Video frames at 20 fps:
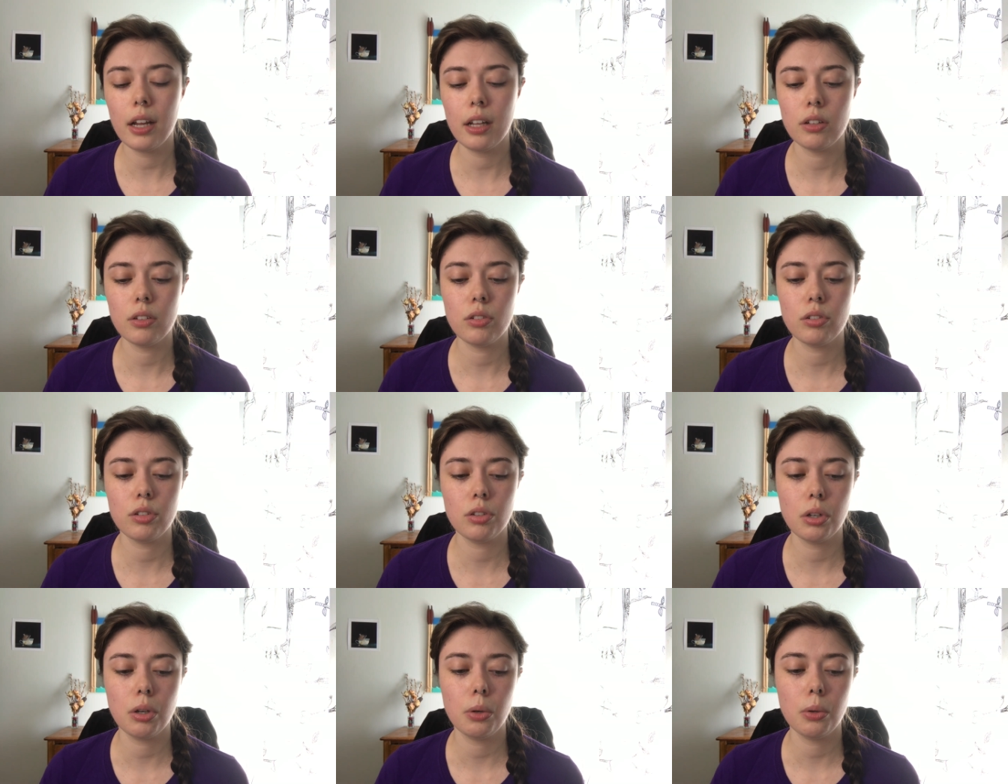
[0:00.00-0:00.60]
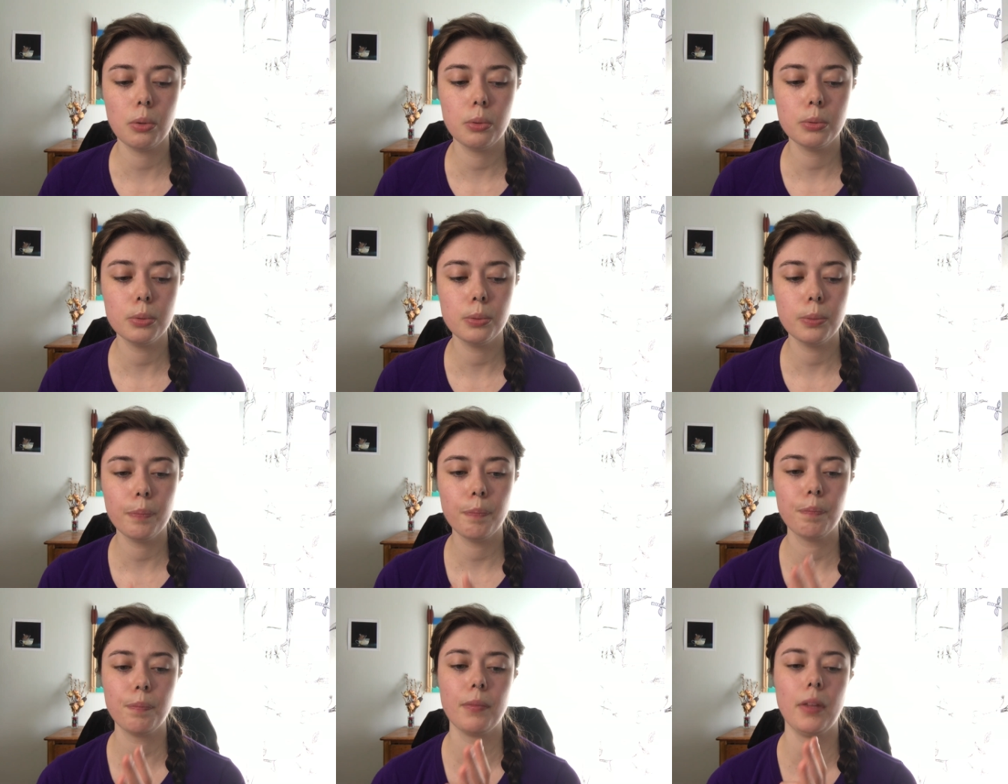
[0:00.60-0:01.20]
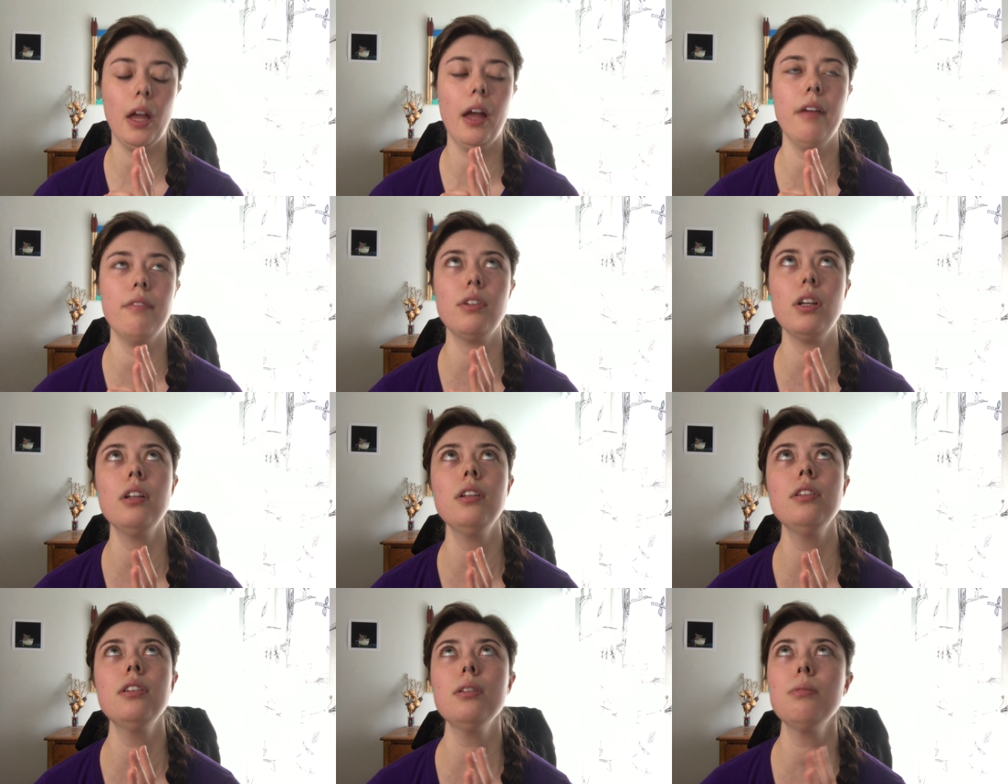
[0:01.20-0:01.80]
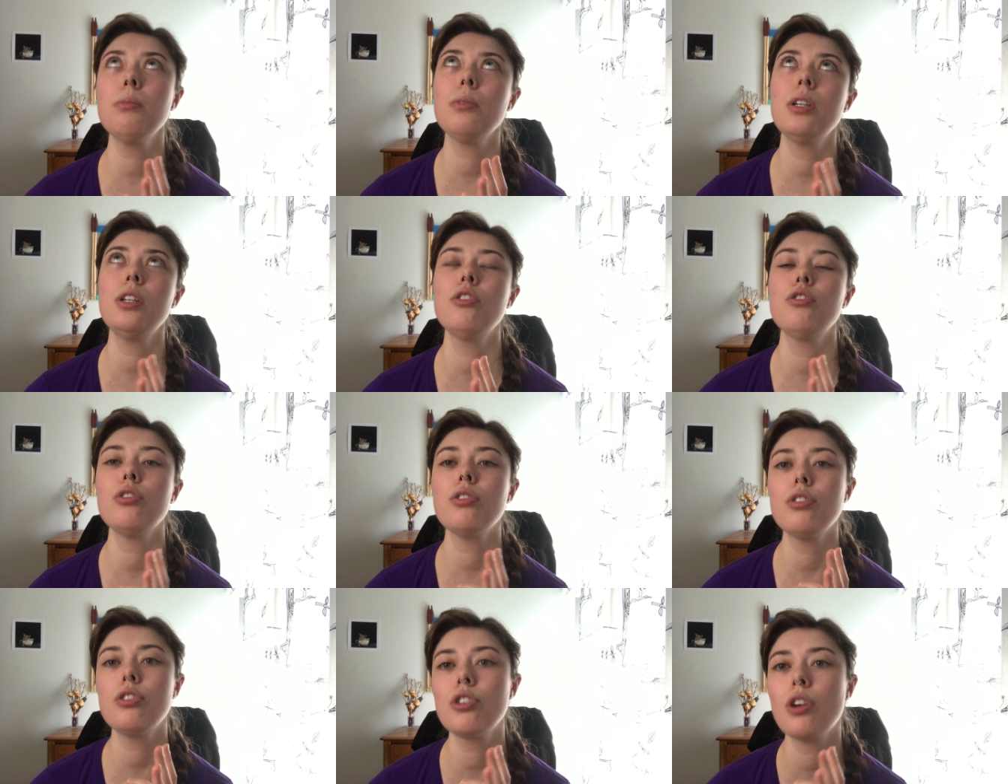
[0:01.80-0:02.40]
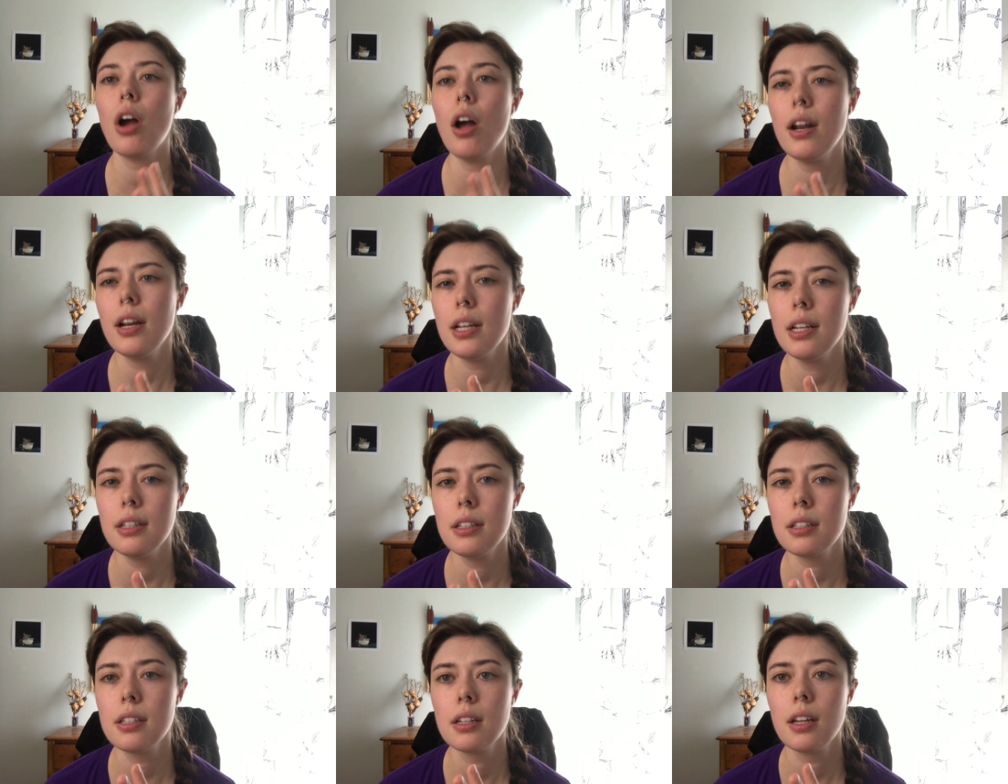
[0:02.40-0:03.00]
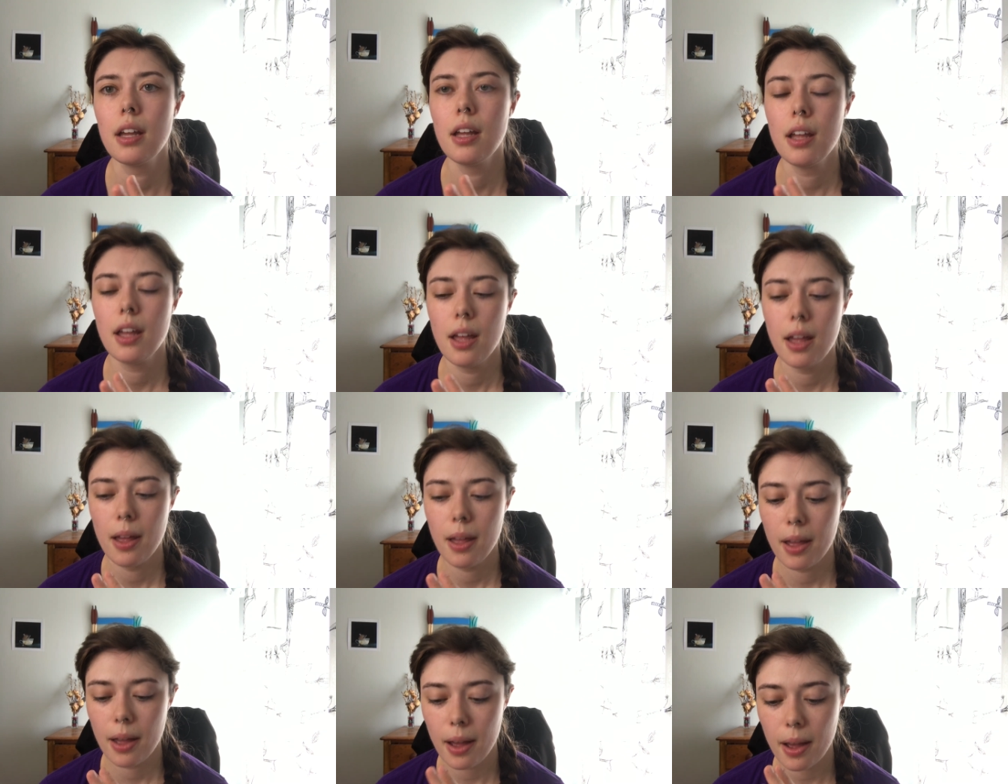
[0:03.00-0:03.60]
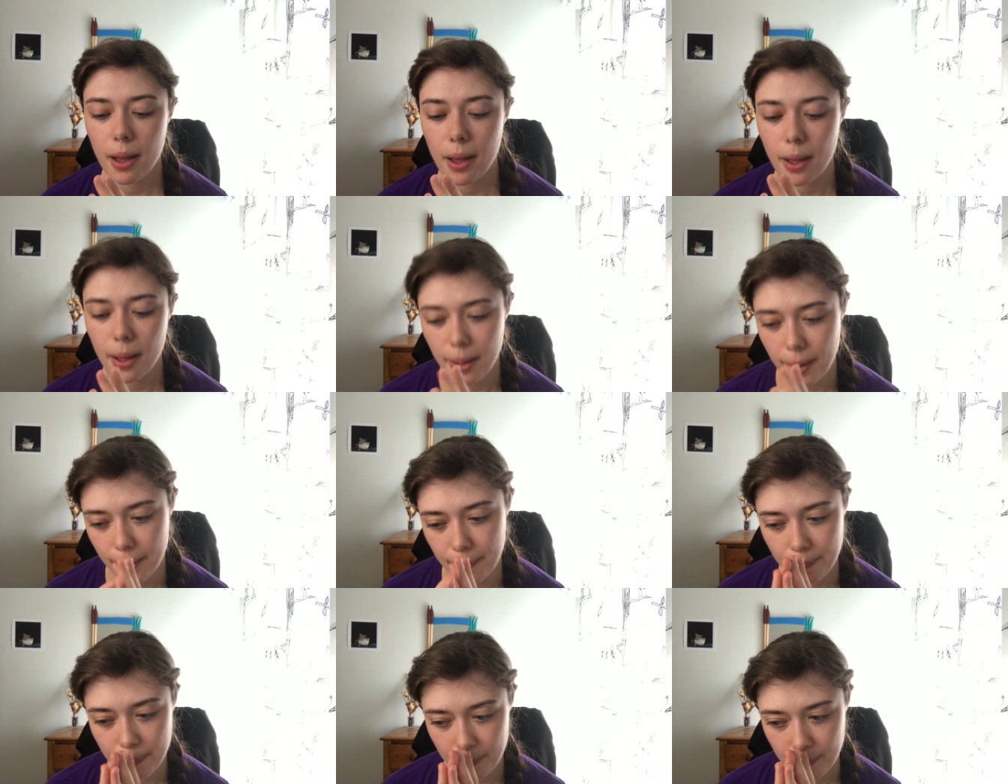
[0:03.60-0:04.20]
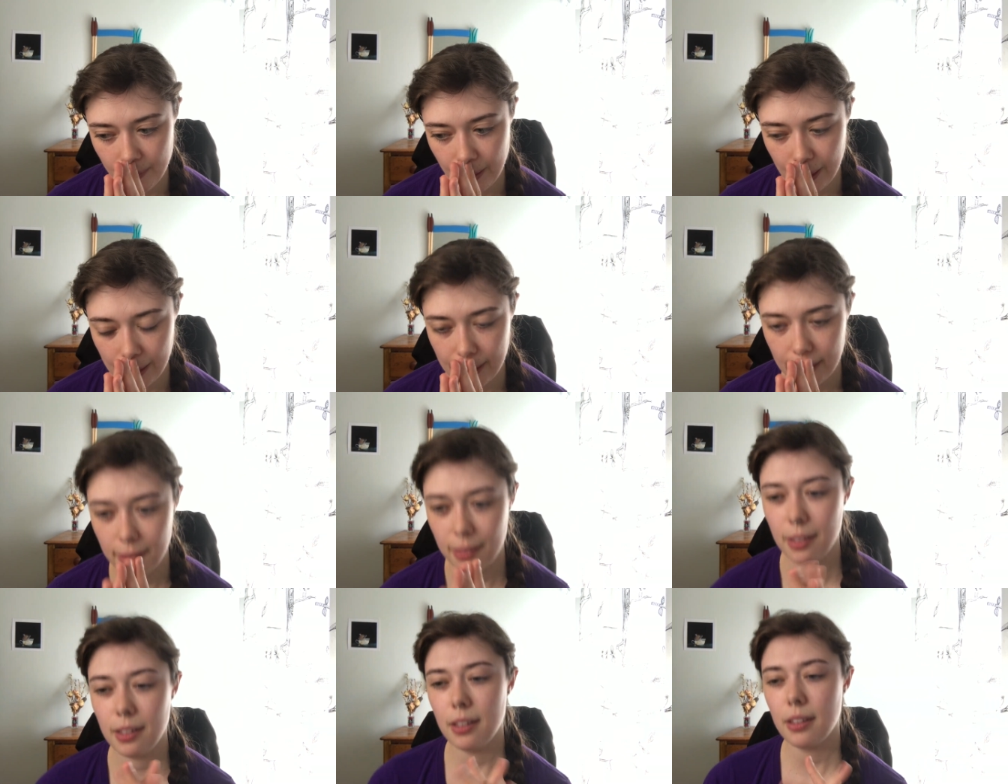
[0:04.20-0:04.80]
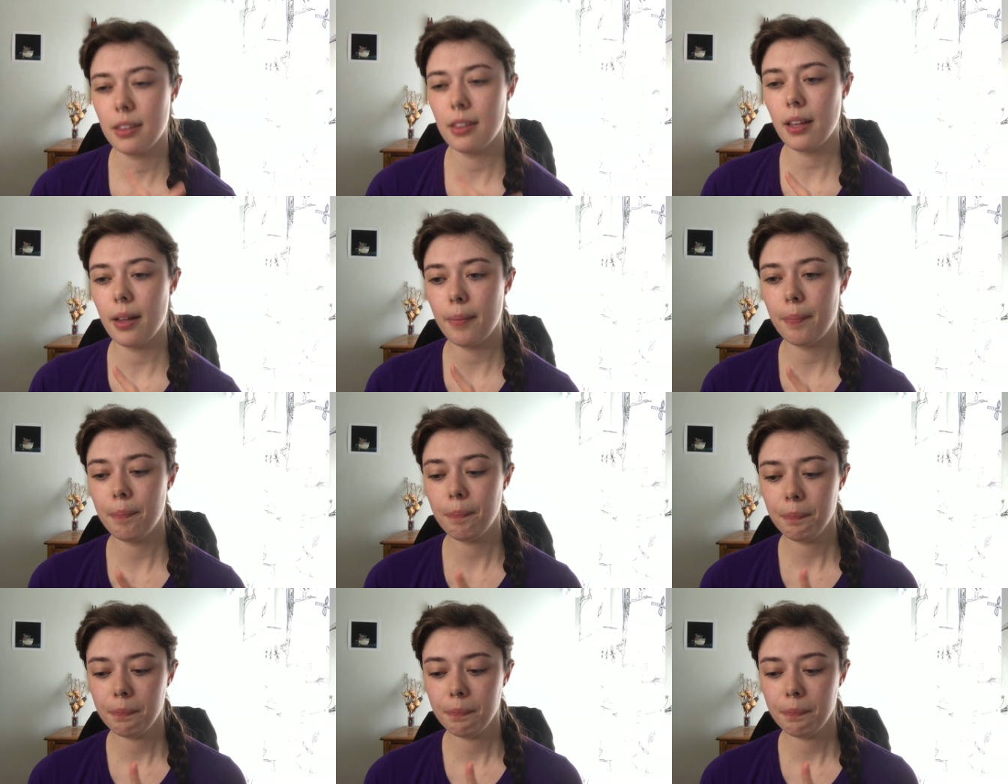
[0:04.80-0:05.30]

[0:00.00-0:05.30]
And so I've done some research on it. And I think that,